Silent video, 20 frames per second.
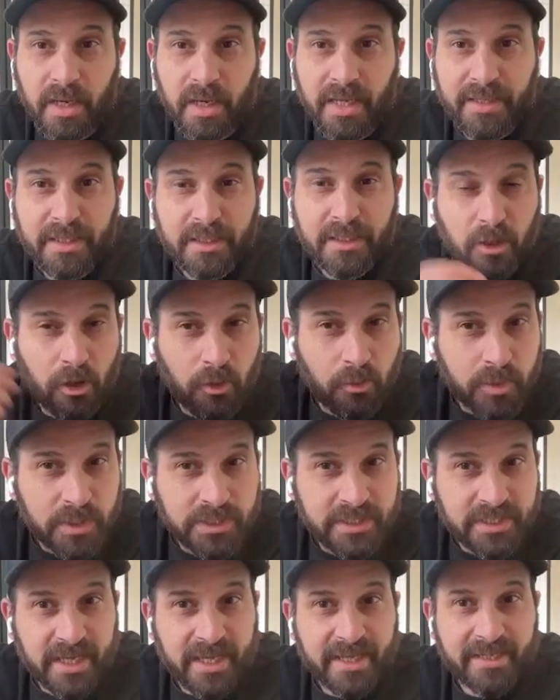And it
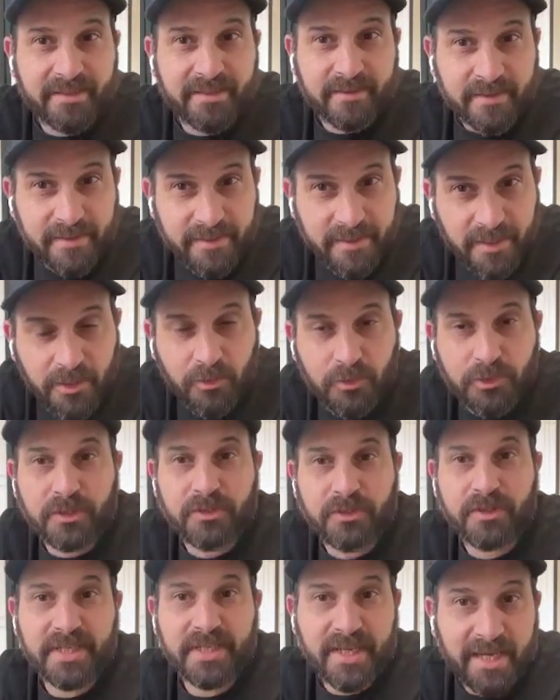always gets the
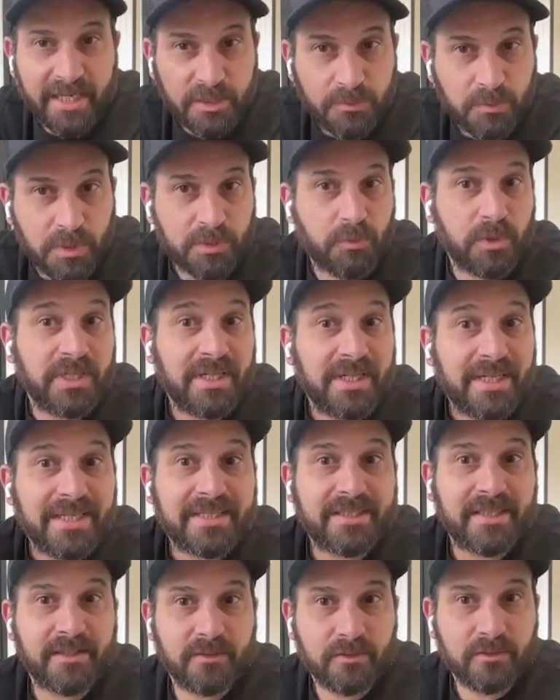user engagement when he
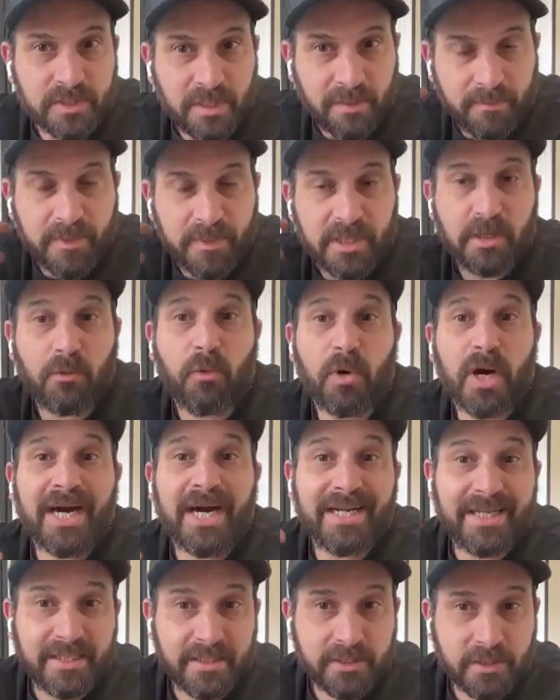listens to something
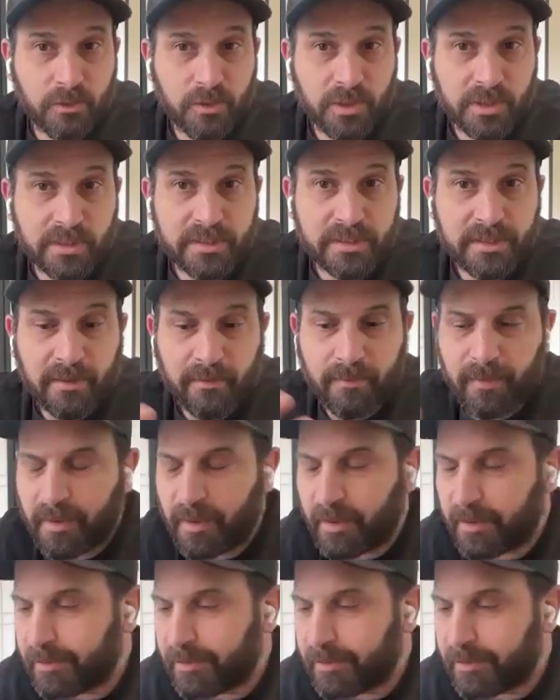while he's doing something.